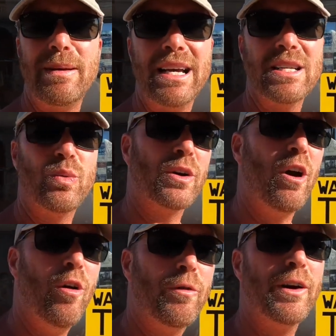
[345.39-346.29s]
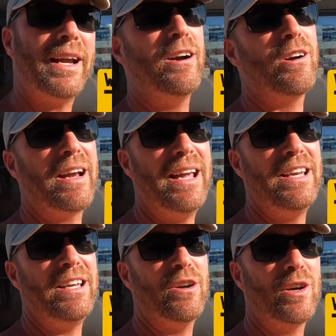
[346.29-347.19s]
because we're over here
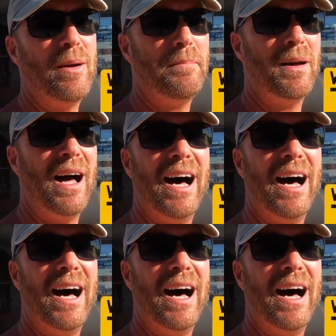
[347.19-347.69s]
in Europe